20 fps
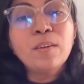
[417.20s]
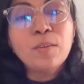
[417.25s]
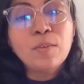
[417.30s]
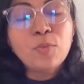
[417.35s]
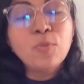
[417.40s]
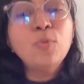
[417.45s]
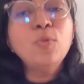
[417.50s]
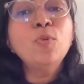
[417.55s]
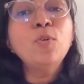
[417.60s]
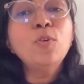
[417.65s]

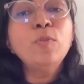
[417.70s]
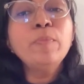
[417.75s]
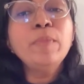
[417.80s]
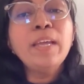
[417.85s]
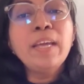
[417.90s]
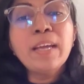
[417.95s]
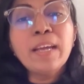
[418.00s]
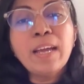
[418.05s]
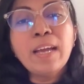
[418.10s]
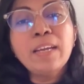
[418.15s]
to whom
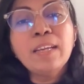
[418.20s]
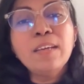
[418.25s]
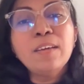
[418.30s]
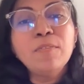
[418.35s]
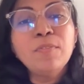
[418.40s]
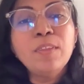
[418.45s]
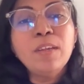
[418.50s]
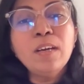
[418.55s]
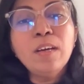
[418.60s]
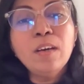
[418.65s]
they can
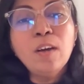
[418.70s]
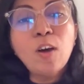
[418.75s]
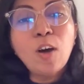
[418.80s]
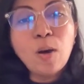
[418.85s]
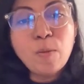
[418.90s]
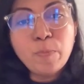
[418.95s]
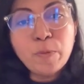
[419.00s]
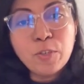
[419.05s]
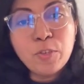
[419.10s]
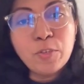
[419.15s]
give the
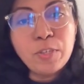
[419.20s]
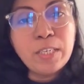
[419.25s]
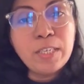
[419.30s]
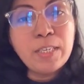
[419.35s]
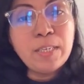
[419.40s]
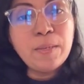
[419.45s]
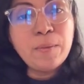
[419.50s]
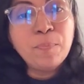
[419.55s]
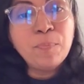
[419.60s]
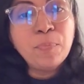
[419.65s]

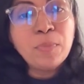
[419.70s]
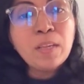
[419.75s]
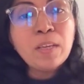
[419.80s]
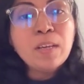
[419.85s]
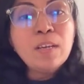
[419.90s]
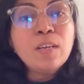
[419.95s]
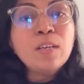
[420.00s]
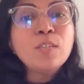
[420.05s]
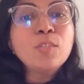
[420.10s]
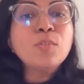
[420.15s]
opportunity.
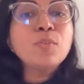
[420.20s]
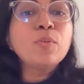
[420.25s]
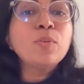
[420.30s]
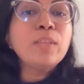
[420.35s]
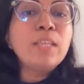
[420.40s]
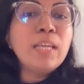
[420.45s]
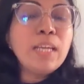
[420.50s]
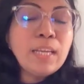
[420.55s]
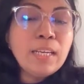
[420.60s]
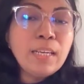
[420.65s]
So
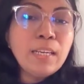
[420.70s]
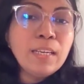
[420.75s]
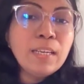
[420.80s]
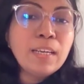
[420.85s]
then